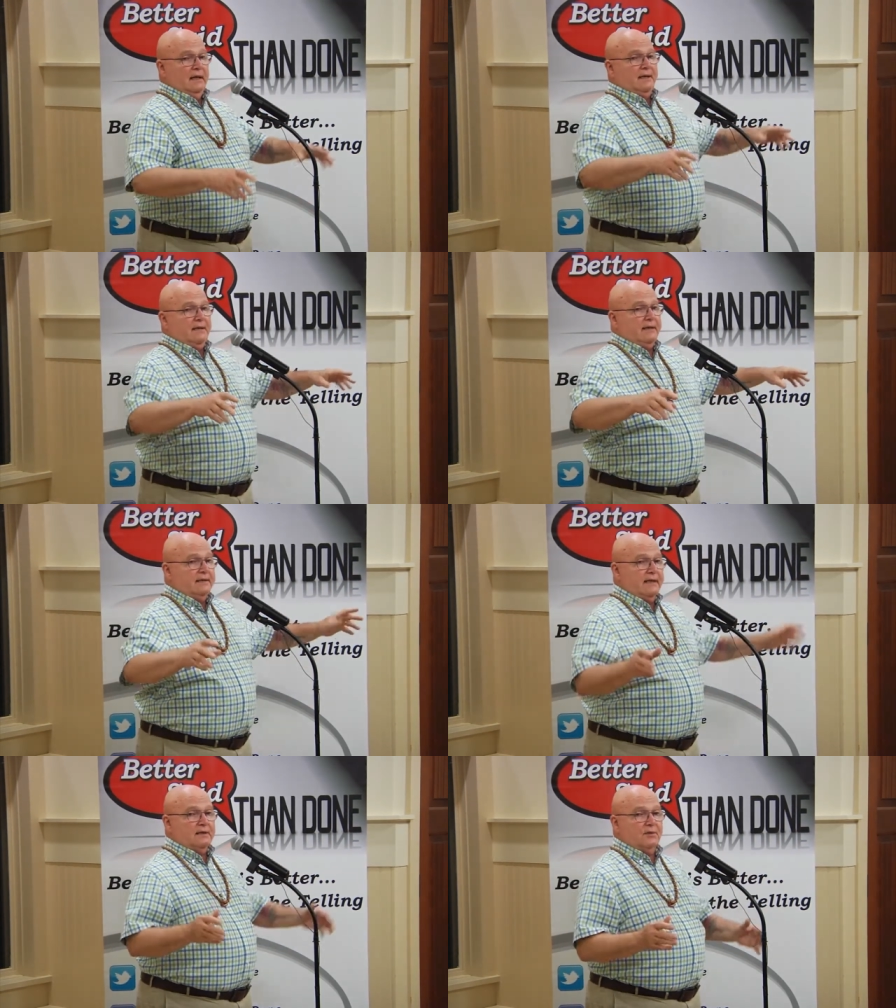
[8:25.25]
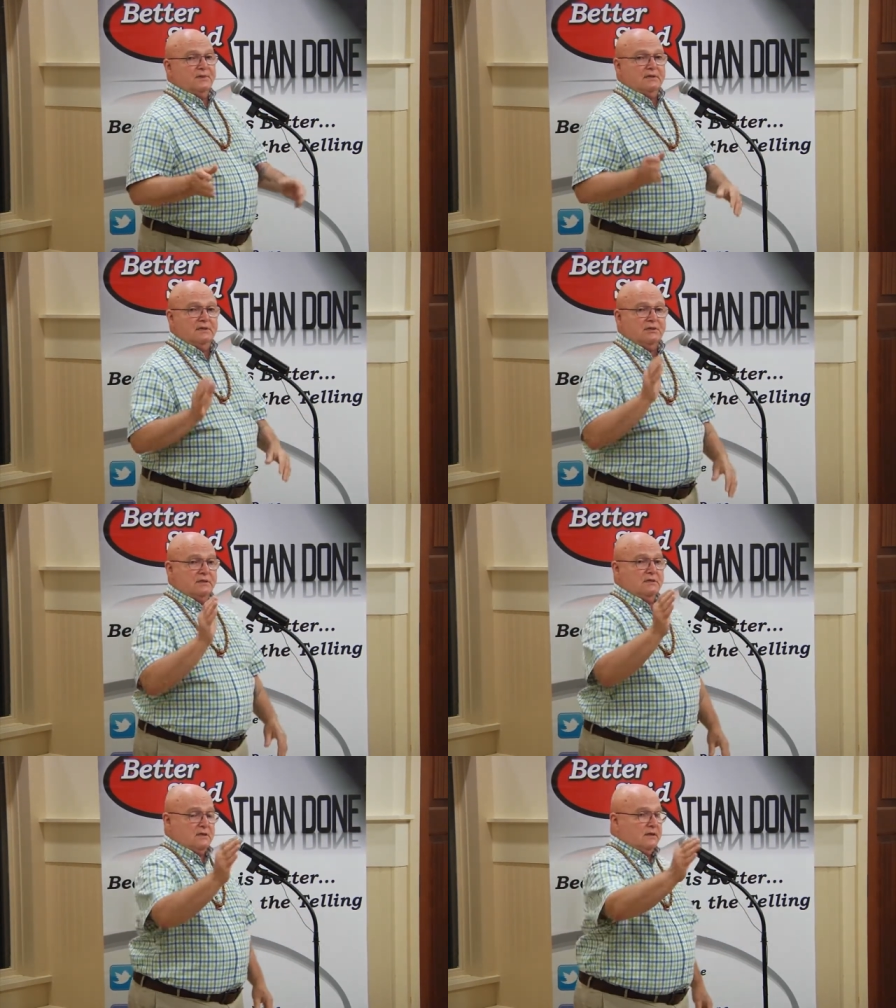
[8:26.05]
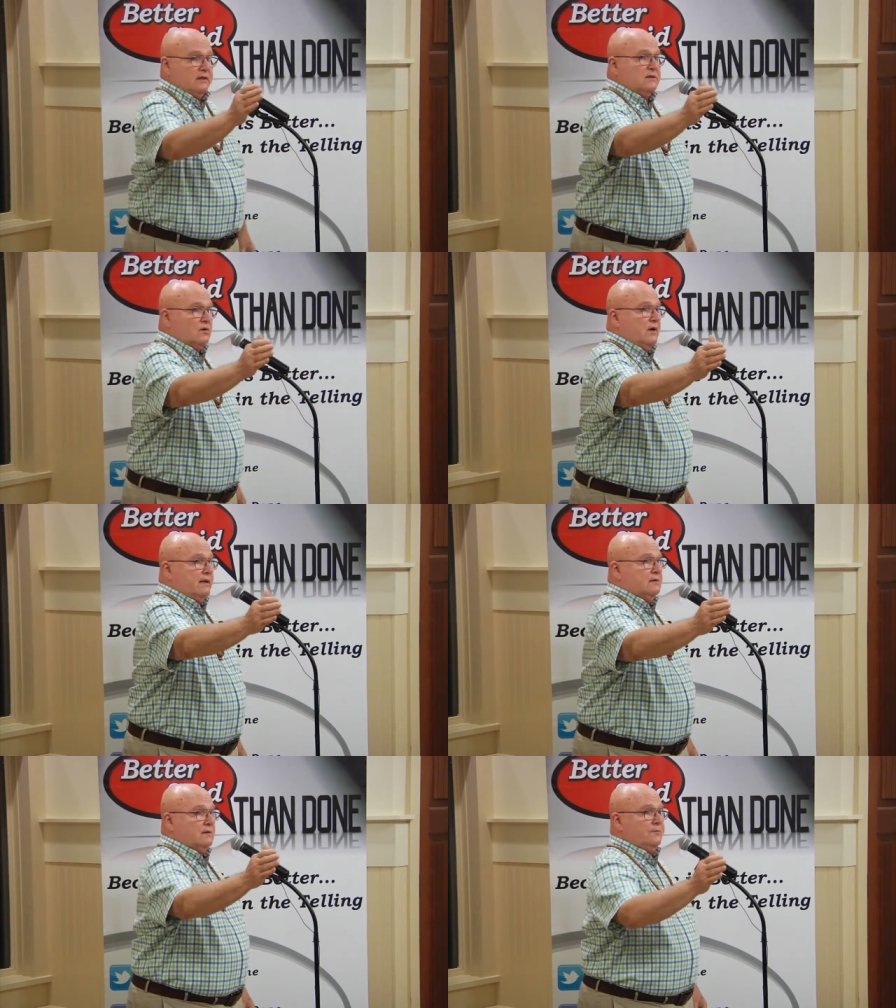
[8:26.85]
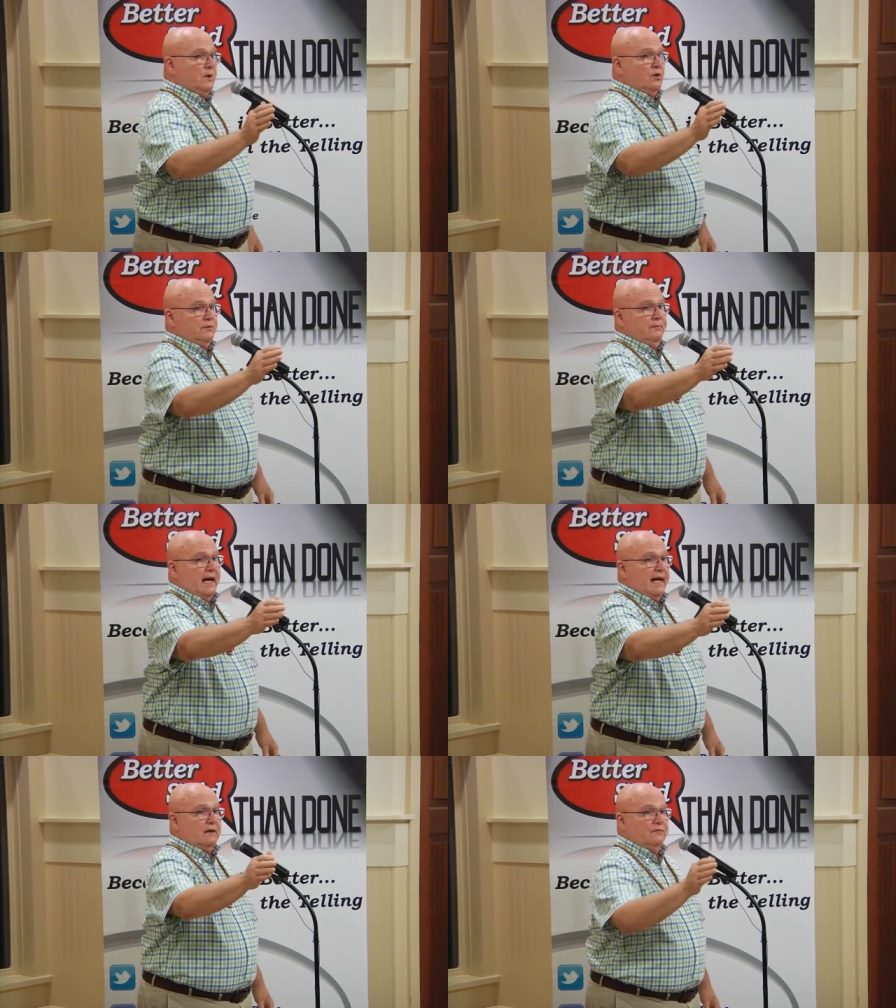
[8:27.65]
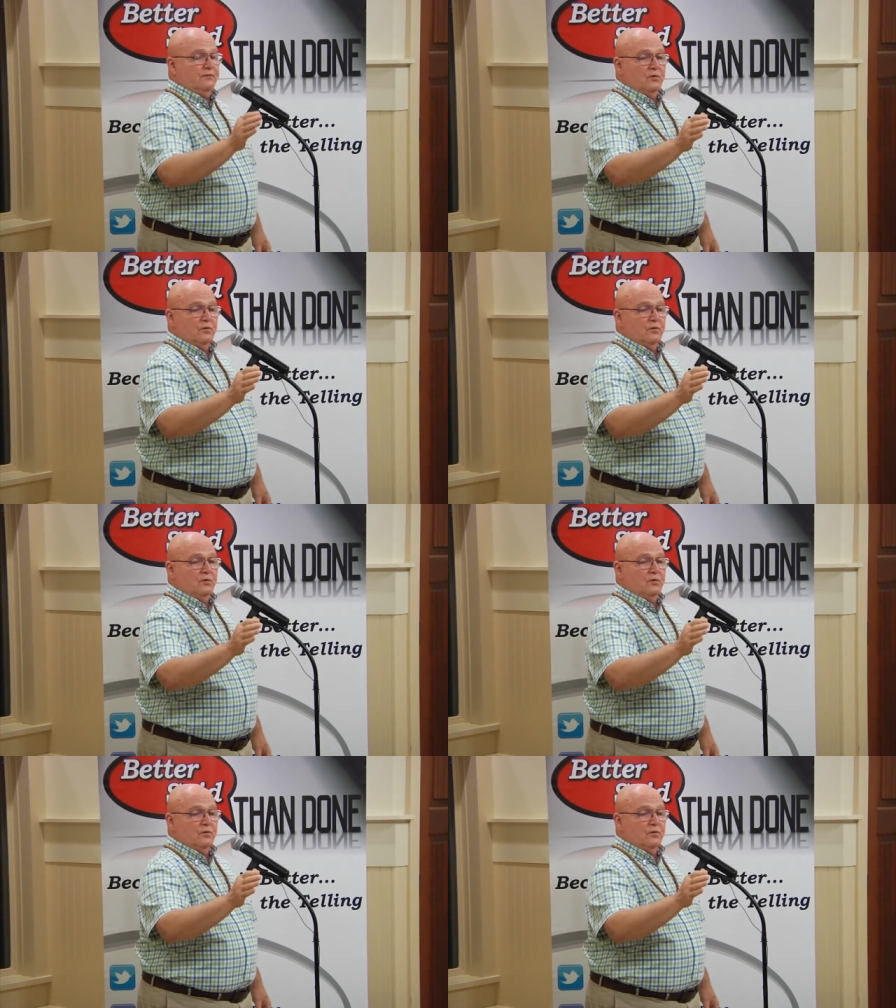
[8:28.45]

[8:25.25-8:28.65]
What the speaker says: and they take their positions, and they start the boat back